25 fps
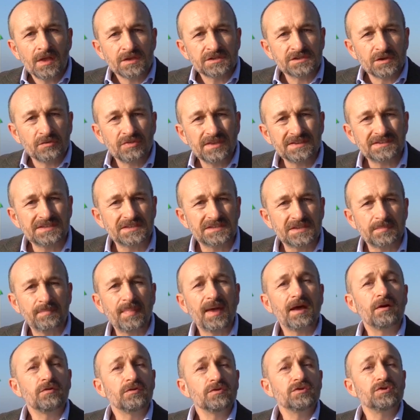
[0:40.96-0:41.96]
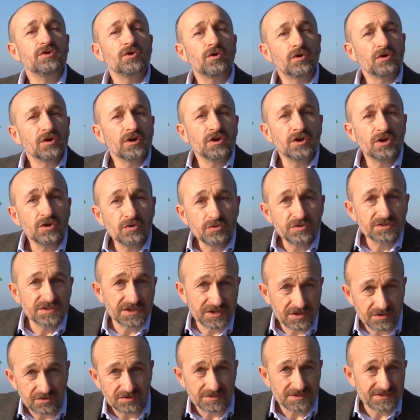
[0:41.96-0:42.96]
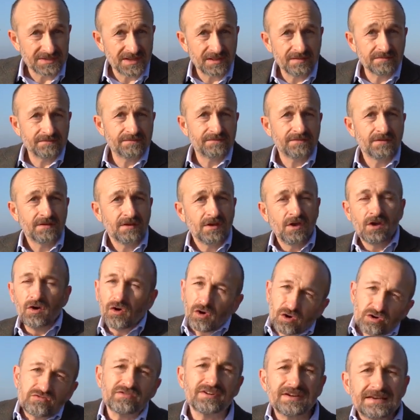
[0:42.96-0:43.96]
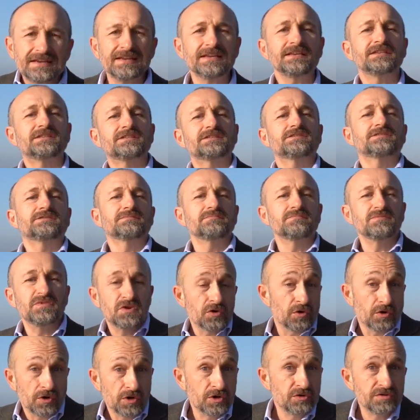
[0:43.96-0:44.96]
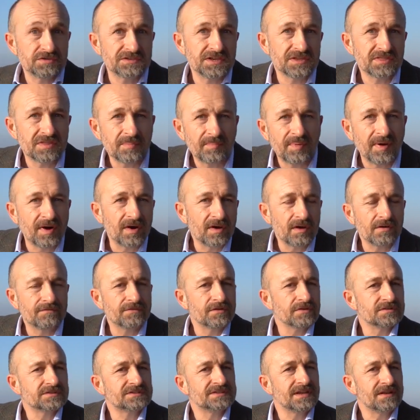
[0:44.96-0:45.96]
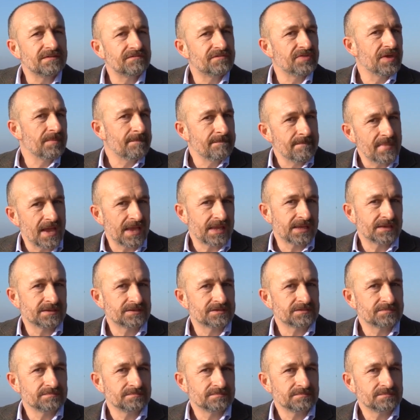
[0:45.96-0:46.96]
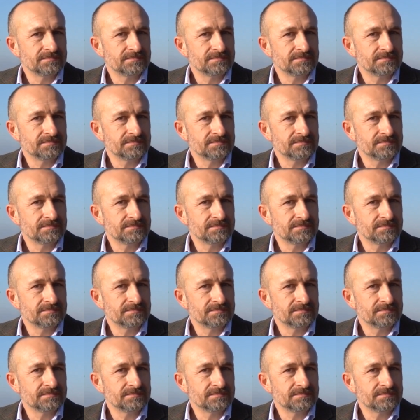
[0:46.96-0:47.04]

So this is about not losing yourself, or at least not losing the part of yourself that makes.